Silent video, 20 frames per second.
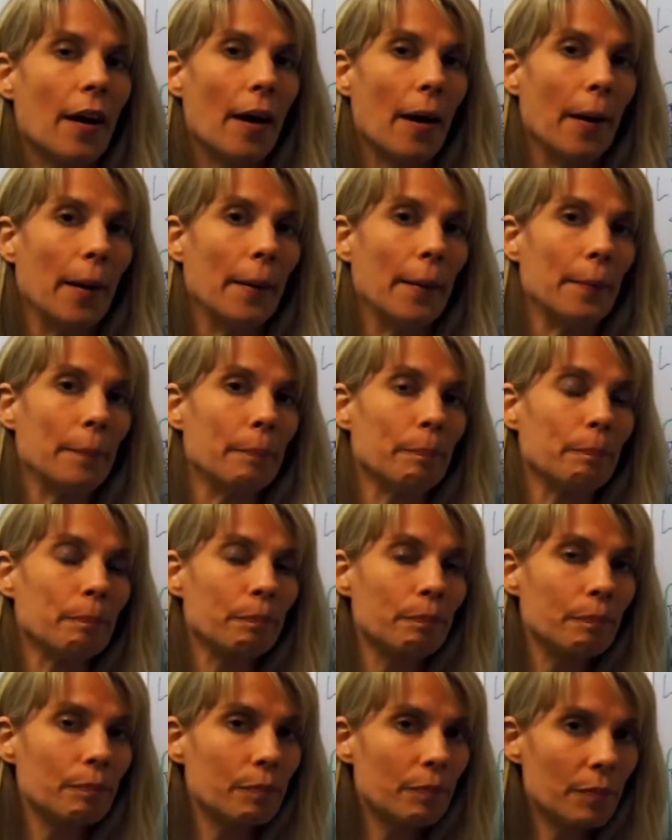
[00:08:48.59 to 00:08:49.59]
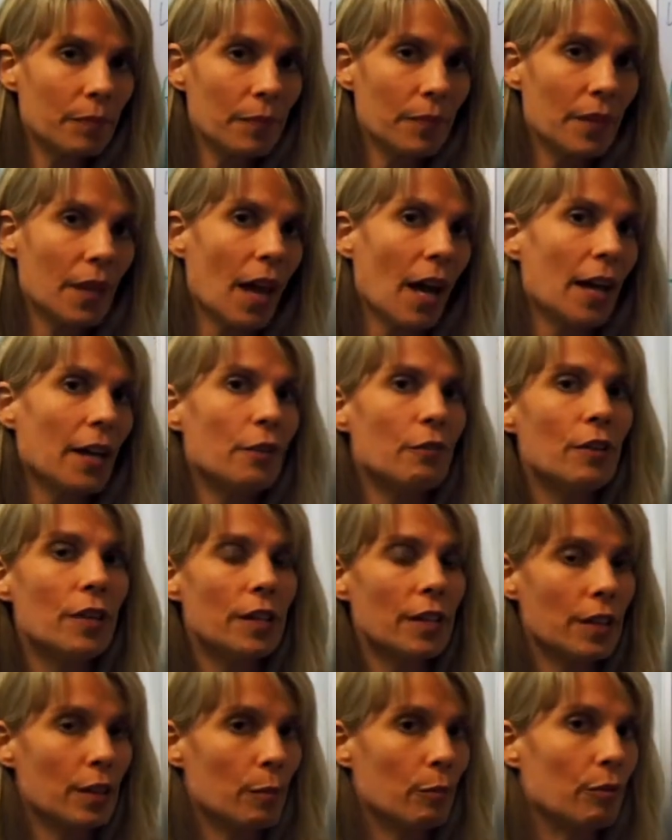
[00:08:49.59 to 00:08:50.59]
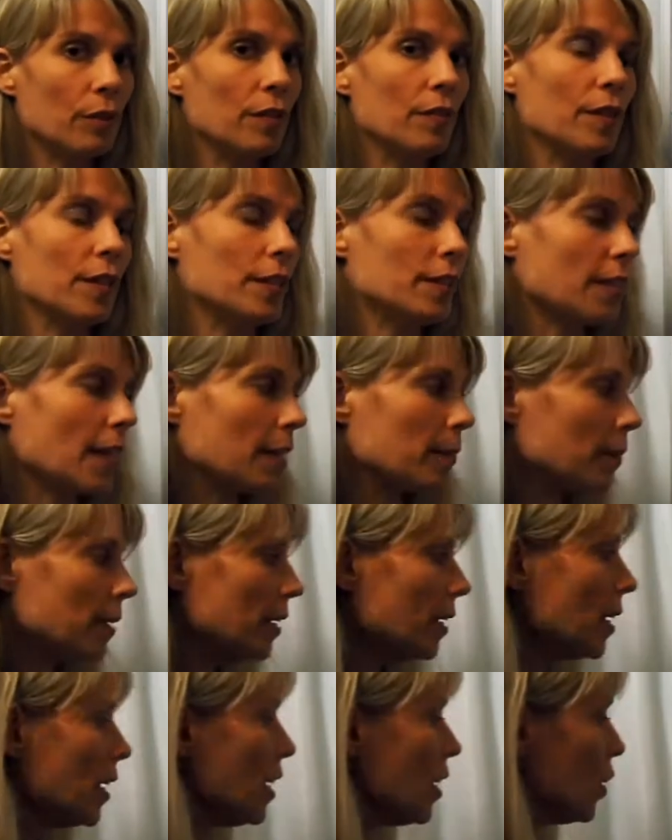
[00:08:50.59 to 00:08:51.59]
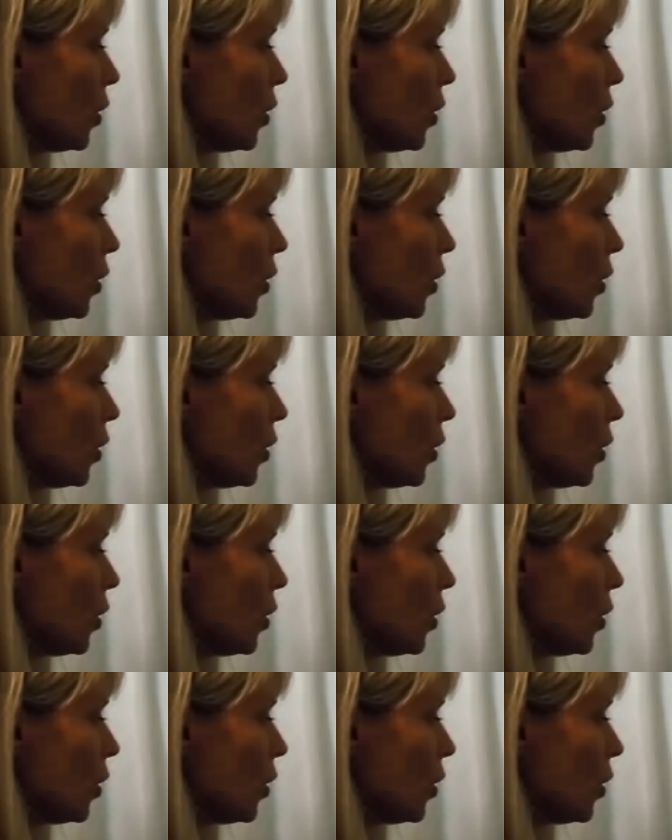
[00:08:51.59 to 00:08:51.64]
I had written in the previous segment,